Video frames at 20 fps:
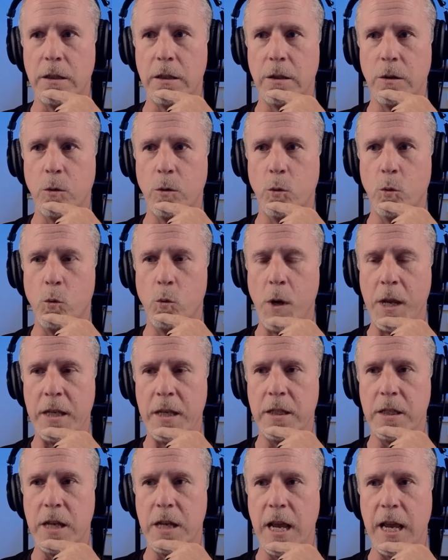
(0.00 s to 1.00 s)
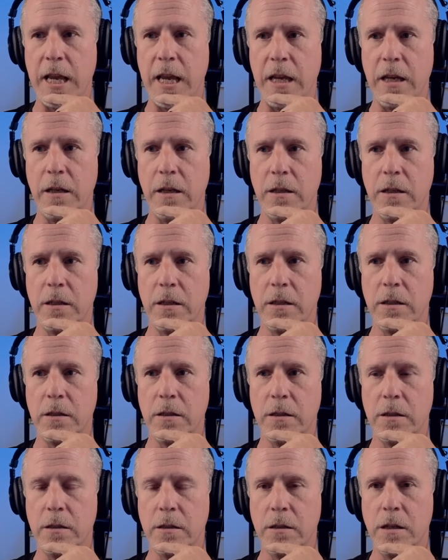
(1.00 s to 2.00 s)
Wednesday,
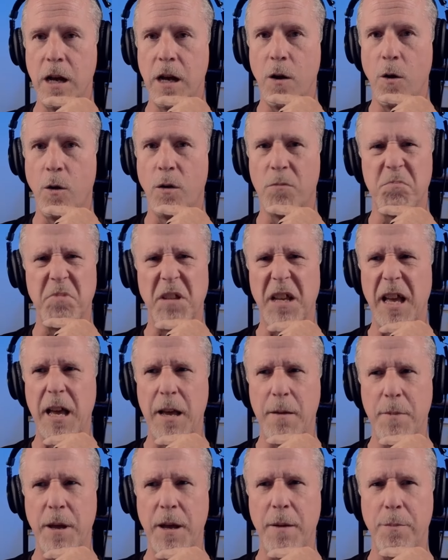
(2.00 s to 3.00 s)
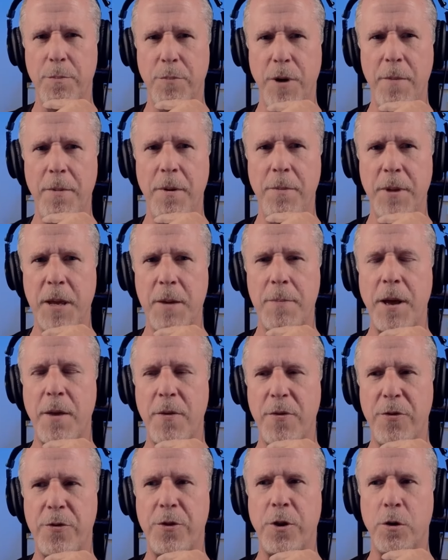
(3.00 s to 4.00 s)
or probably about
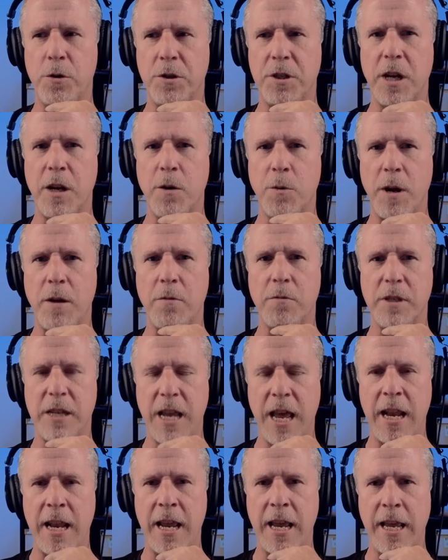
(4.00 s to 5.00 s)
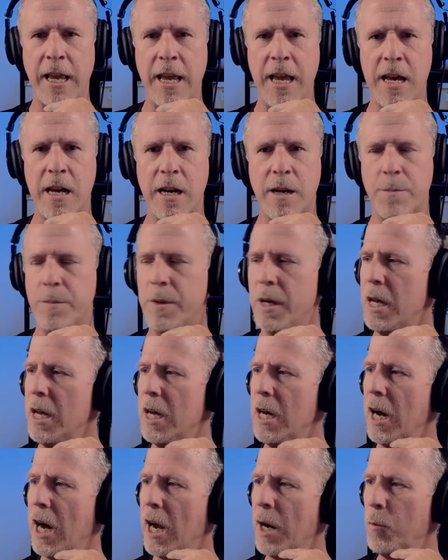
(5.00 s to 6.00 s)
Thursday around 10 a.m.,
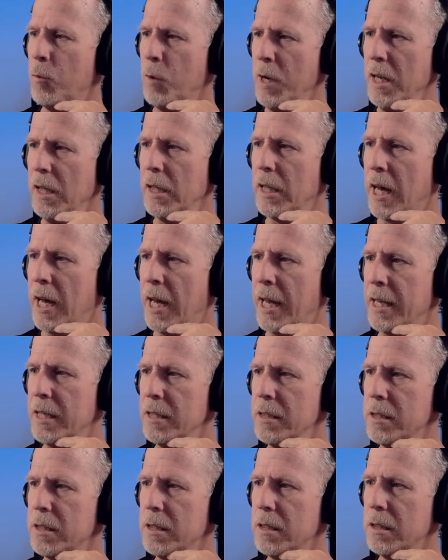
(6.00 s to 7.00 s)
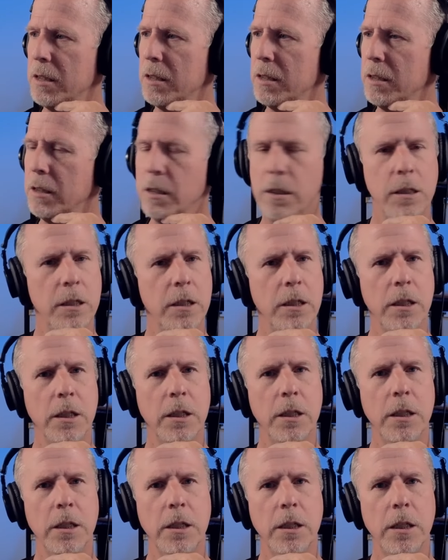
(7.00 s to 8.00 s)
I realized,
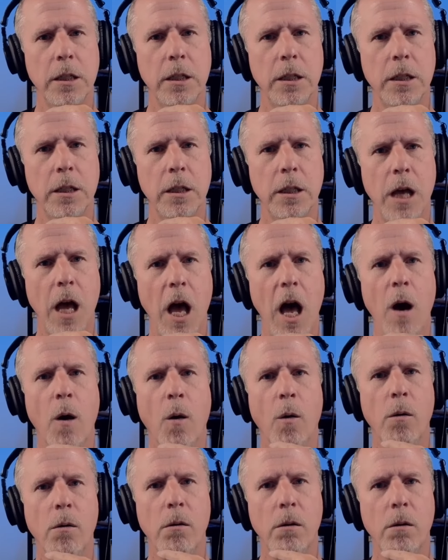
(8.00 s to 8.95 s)
oh,